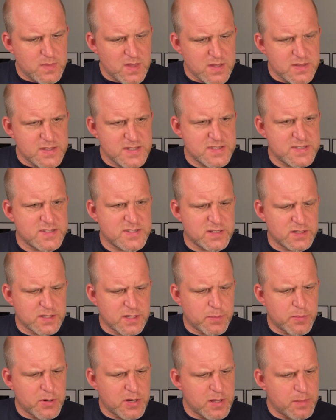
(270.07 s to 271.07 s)
This is a
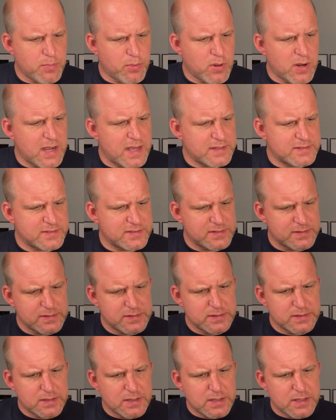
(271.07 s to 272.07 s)
Liberty Press.
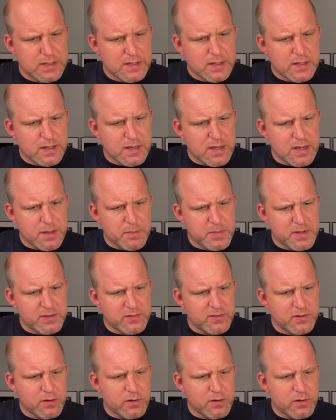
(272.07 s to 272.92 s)
It's